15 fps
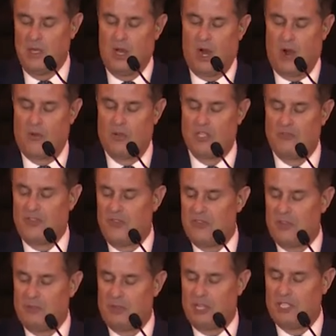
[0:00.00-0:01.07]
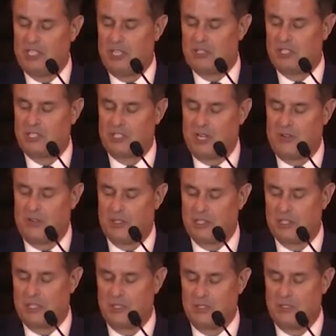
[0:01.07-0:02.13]
Over his 50+ years of
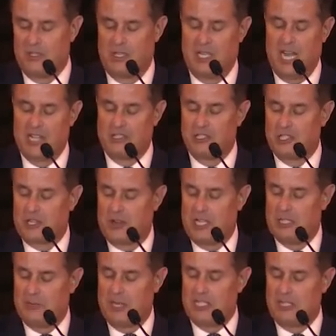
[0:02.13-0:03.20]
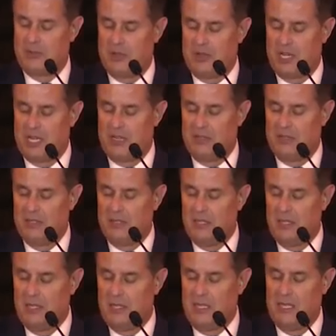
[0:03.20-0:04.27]
service to the national security space community,
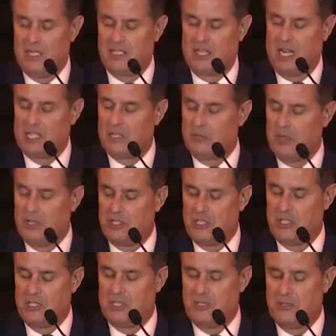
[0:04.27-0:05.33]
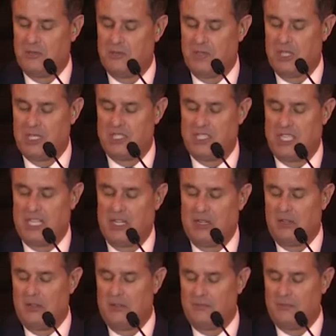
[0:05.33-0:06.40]
his contributions, his zeal,
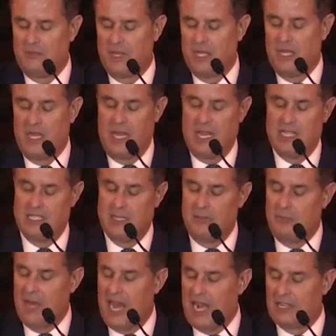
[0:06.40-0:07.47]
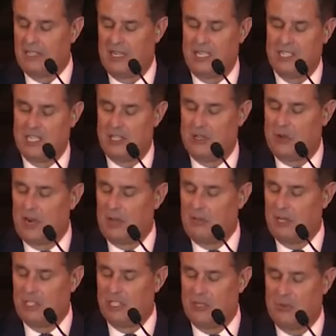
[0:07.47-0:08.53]
and his impact on this enduring
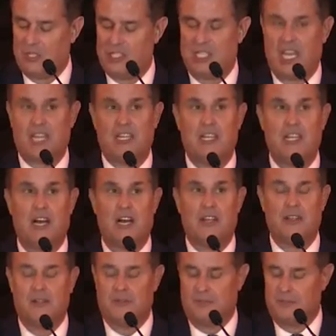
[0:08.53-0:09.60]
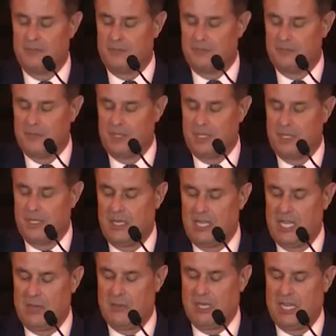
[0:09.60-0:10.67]
mission was second to none.
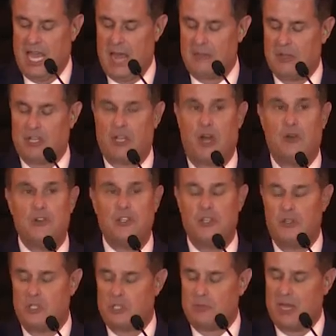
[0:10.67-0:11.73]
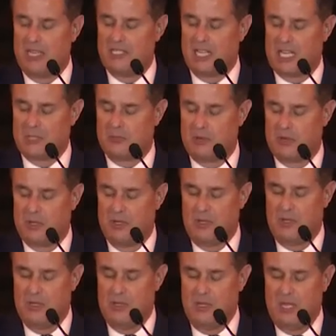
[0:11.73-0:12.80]
He became the go-to space expert
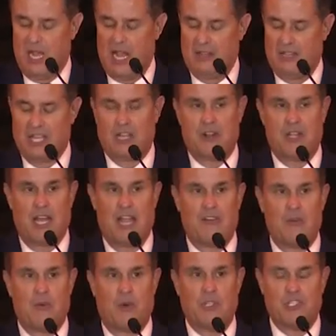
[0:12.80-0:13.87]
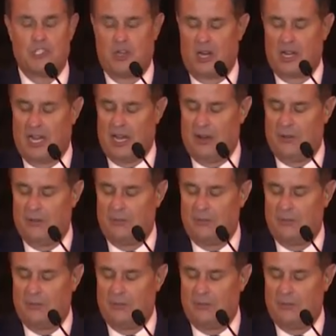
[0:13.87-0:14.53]
and leader that everyone sought out.